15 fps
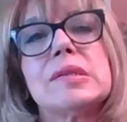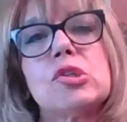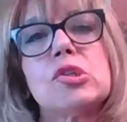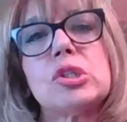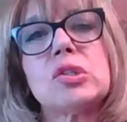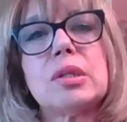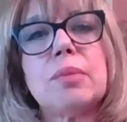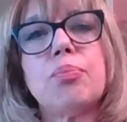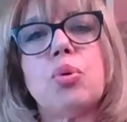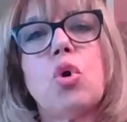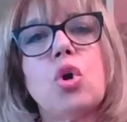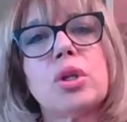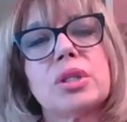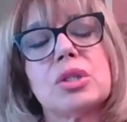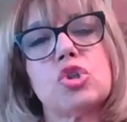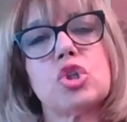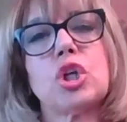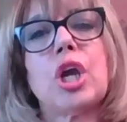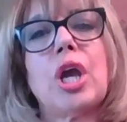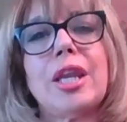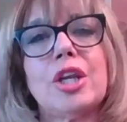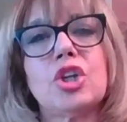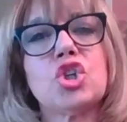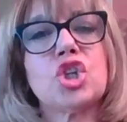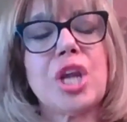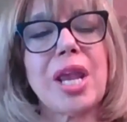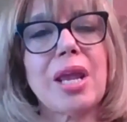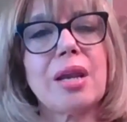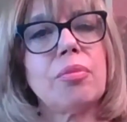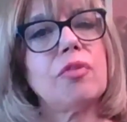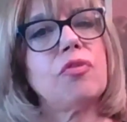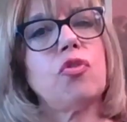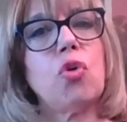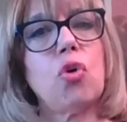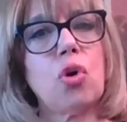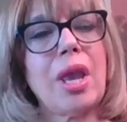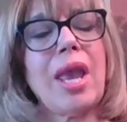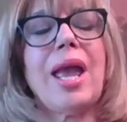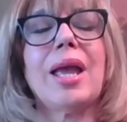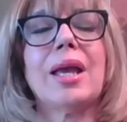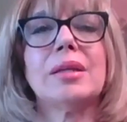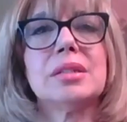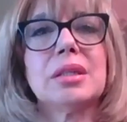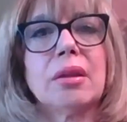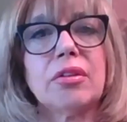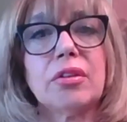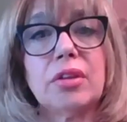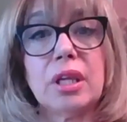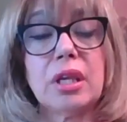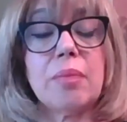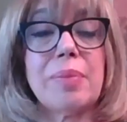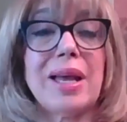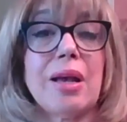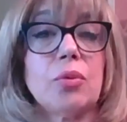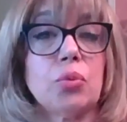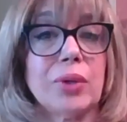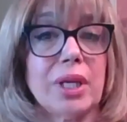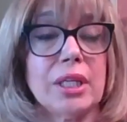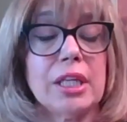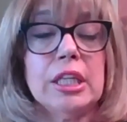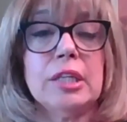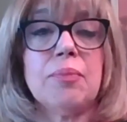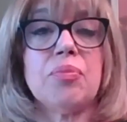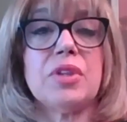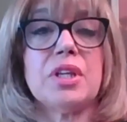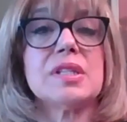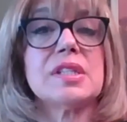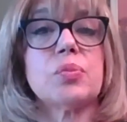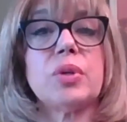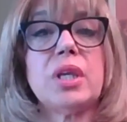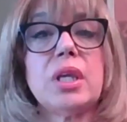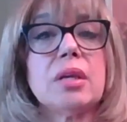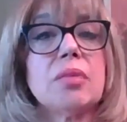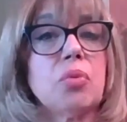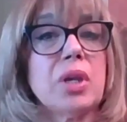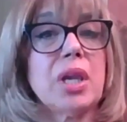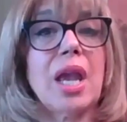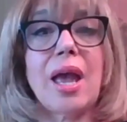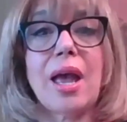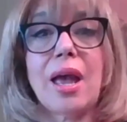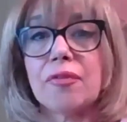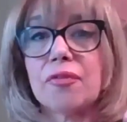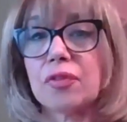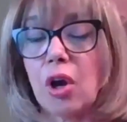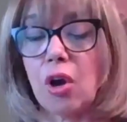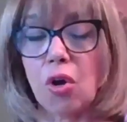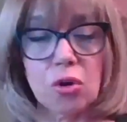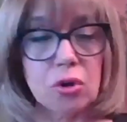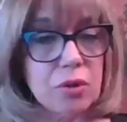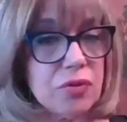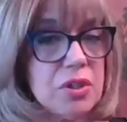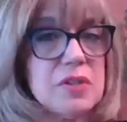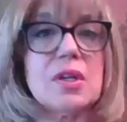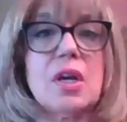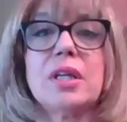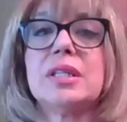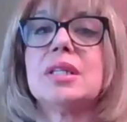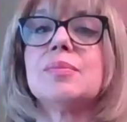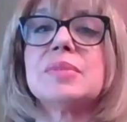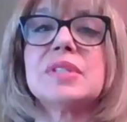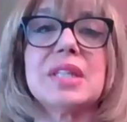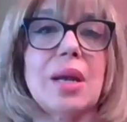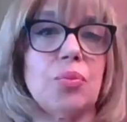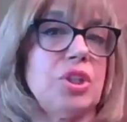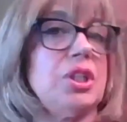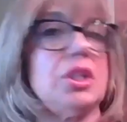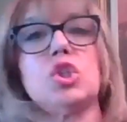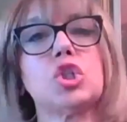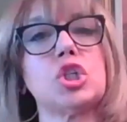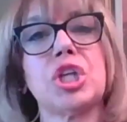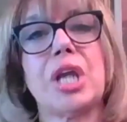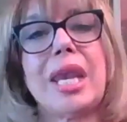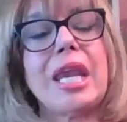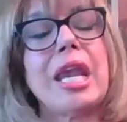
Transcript: So it's important to kind of share beforehand and think about, well, this week we have all of these items that we need to take